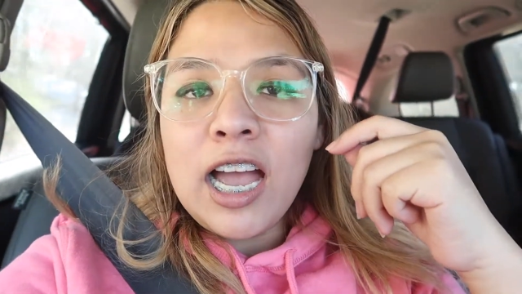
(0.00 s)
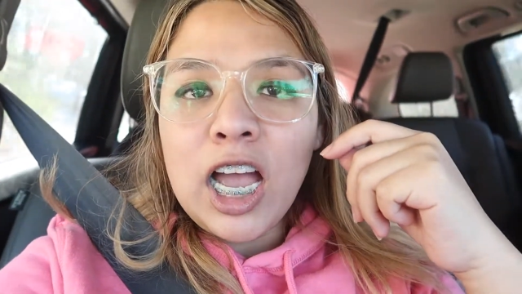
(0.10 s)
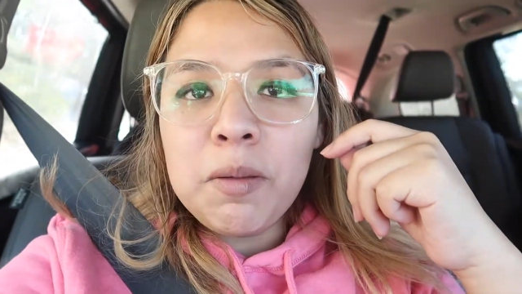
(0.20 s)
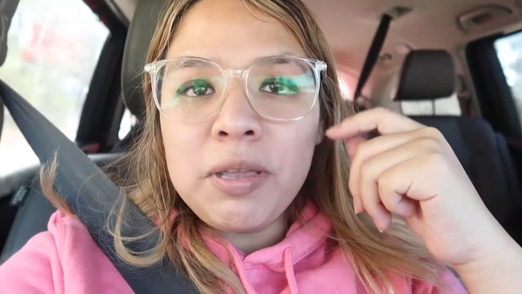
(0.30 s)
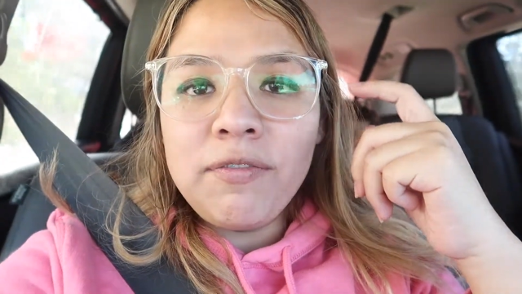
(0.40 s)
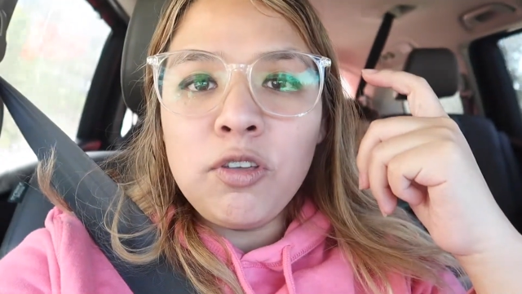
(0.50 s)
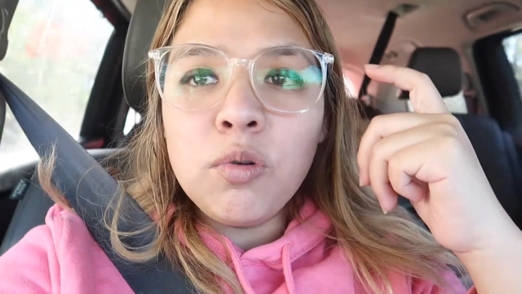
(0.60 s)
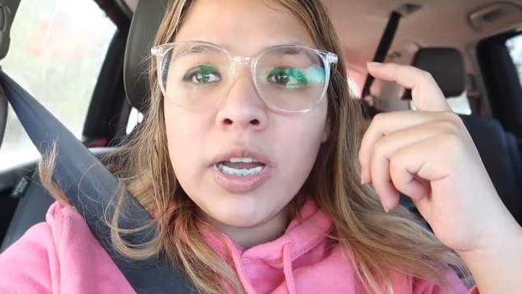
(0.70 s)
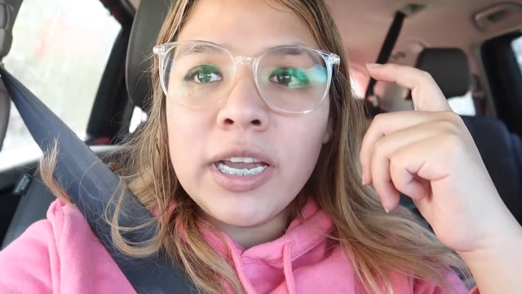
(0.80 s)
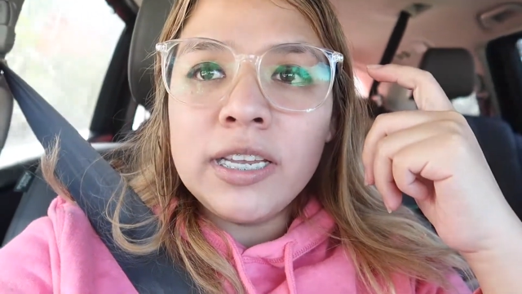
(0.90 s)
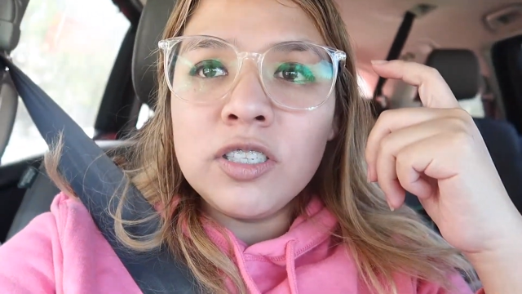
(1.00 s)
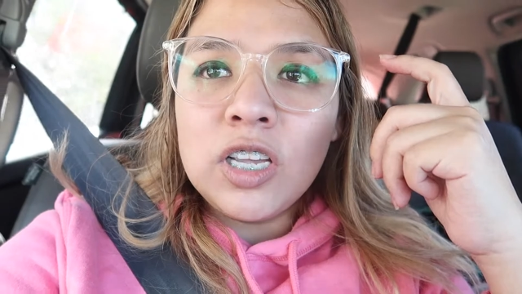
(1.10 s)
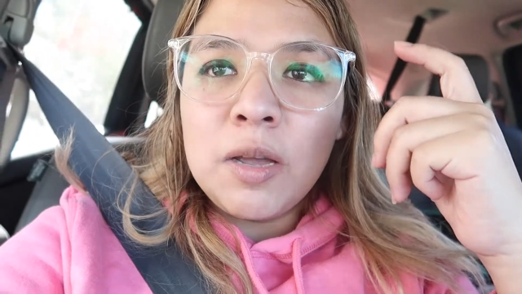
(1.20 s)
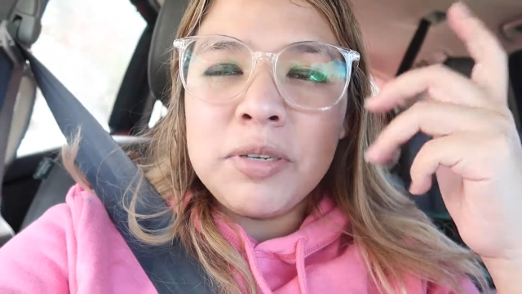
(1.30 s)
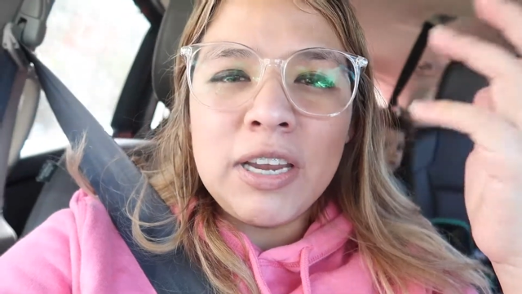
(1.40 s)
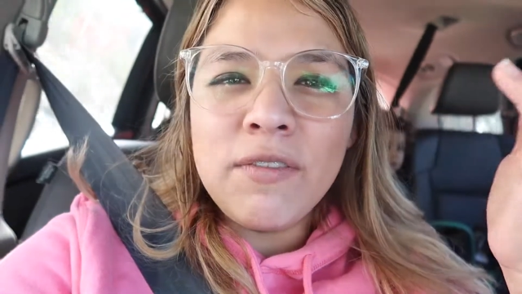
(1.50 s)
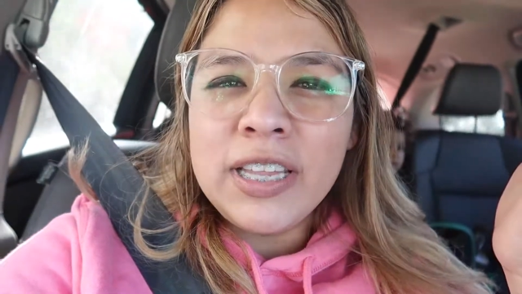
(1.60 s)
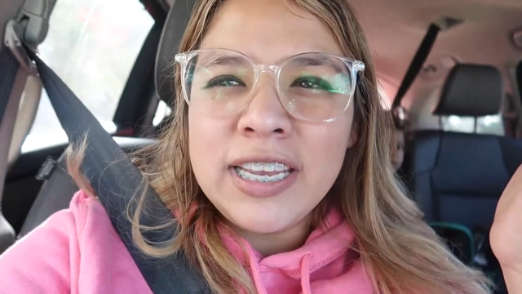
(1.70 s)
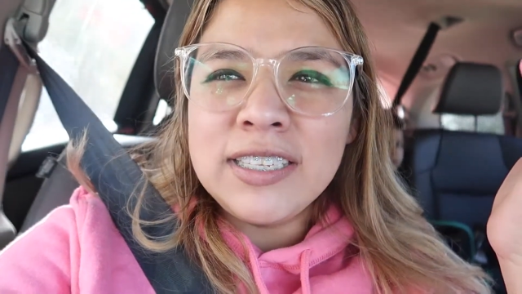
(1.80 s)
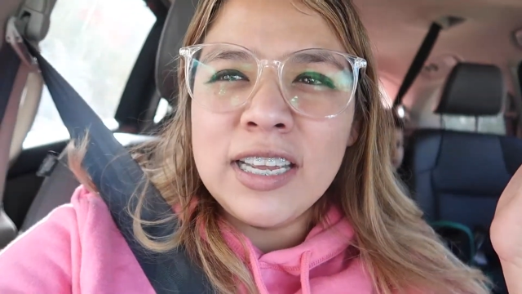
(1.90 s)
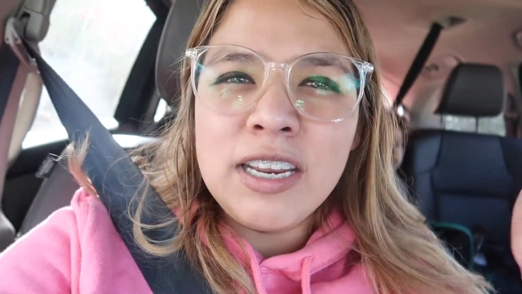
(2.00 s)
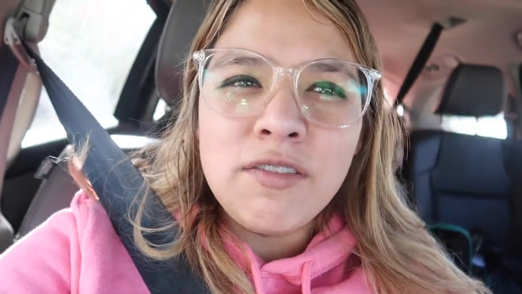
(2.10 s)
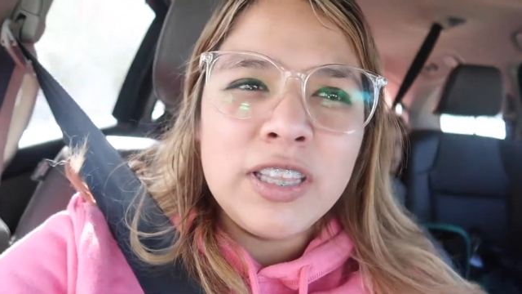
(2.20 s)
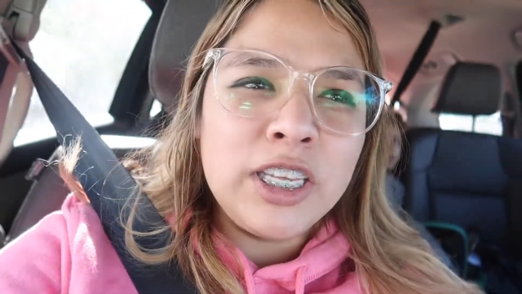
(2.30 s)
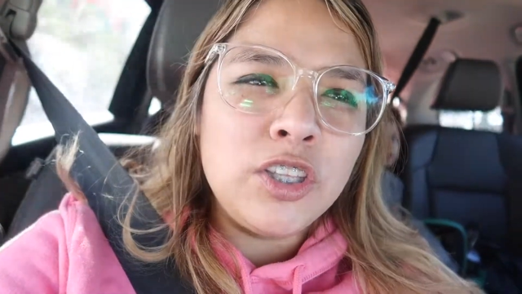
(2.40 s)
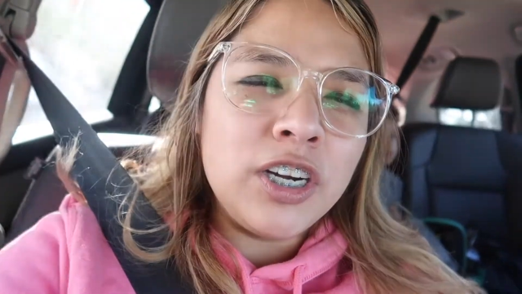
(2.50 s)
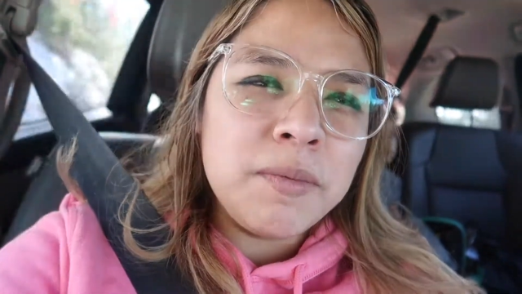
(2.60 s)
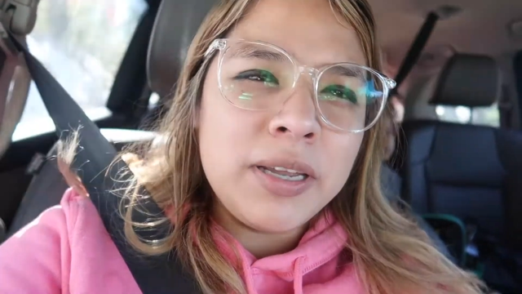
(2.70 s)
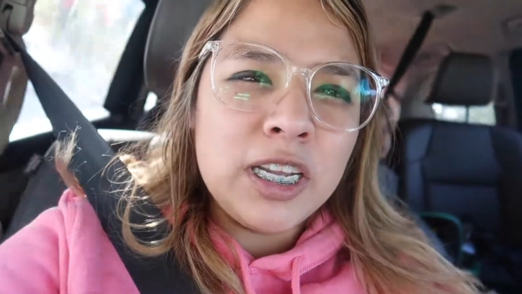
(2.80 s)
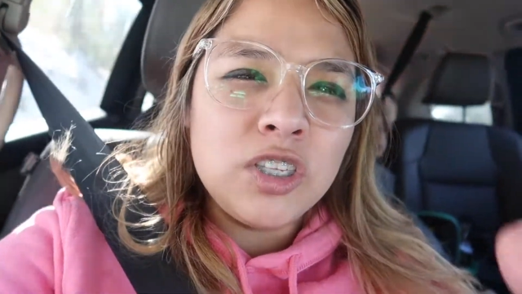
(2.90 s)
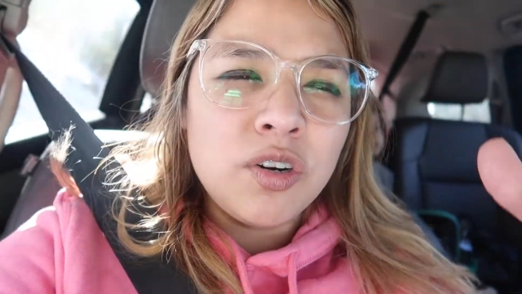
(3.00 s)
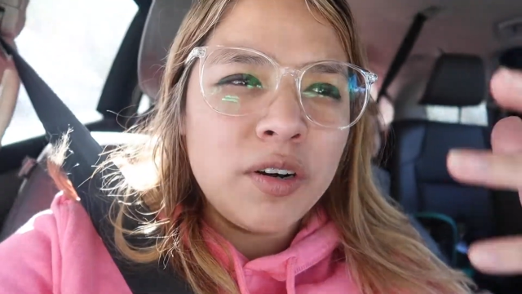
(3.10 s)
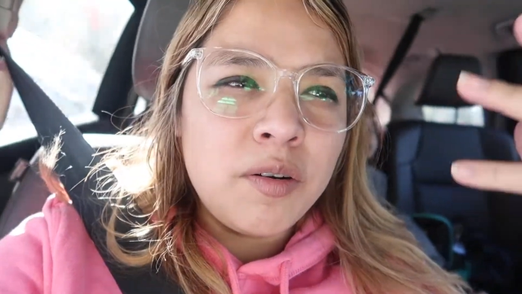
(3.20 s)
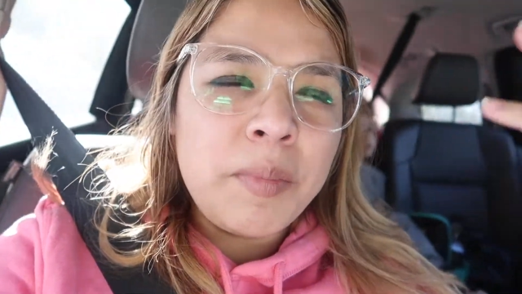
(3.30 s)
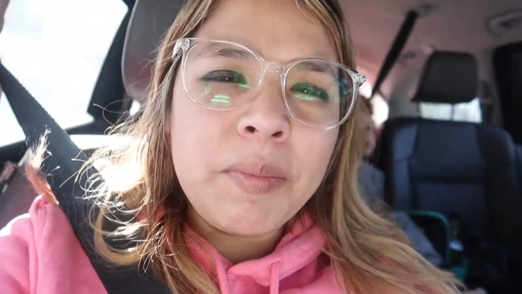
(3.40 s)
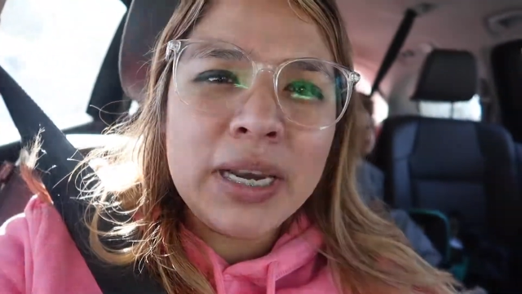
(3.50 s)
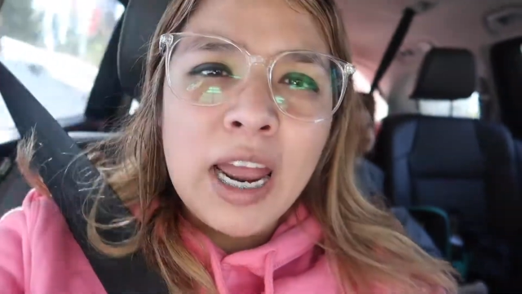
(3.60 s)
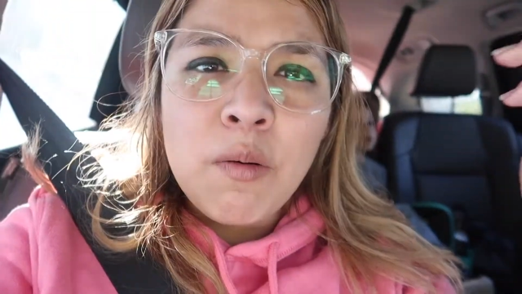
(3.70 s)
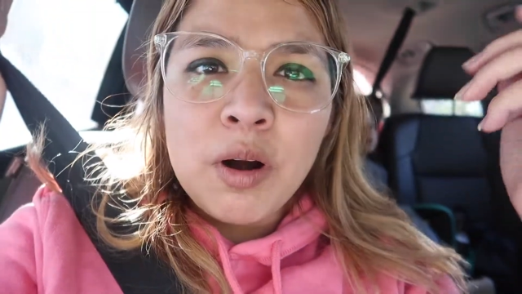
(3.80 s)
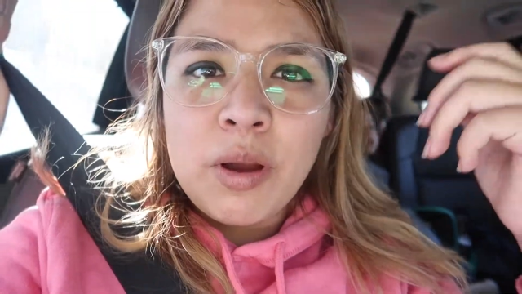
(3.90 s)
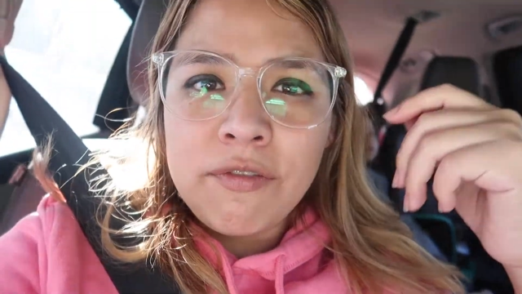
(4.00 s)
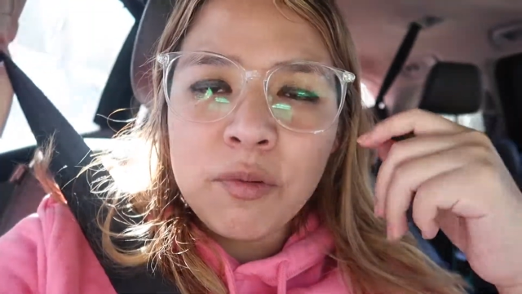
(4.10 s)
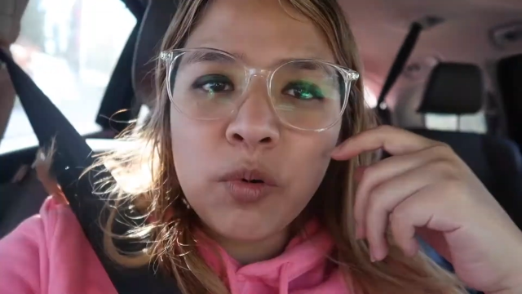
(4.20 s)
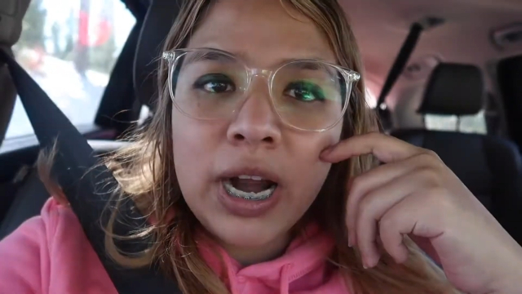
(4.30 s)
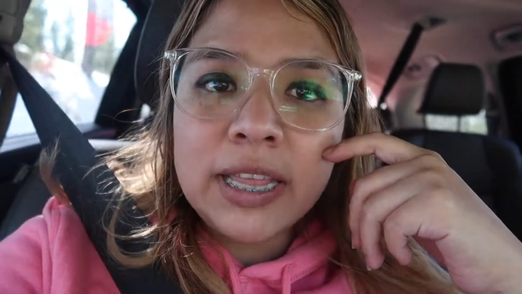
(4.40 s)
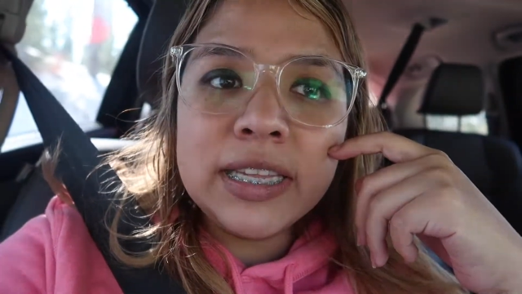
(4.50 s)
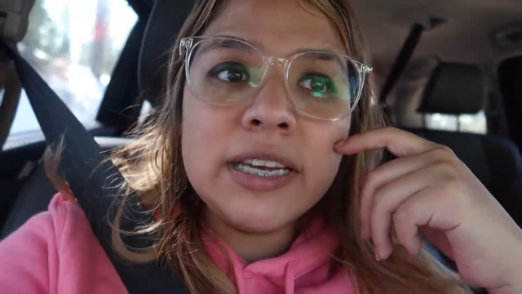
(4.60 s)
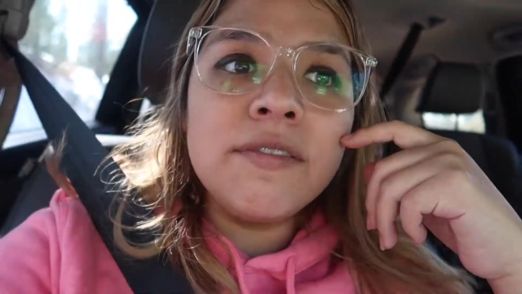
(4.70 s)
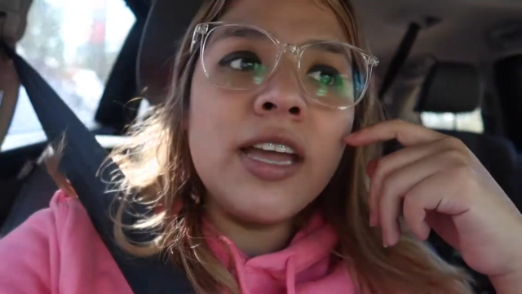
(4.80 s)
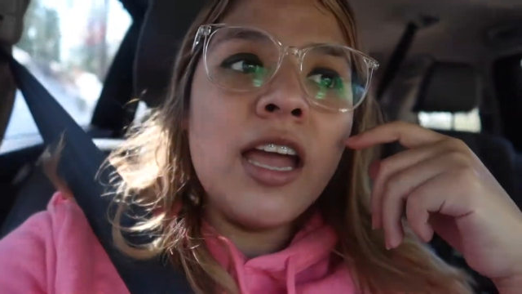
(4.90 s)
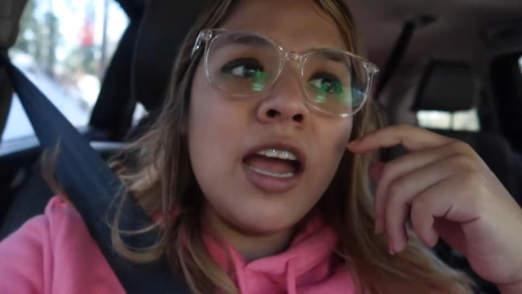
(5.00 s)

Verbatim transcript: Um, if you guys, um, Shaver Lake's not even like 30 minutes or maybe an hour away from where I live.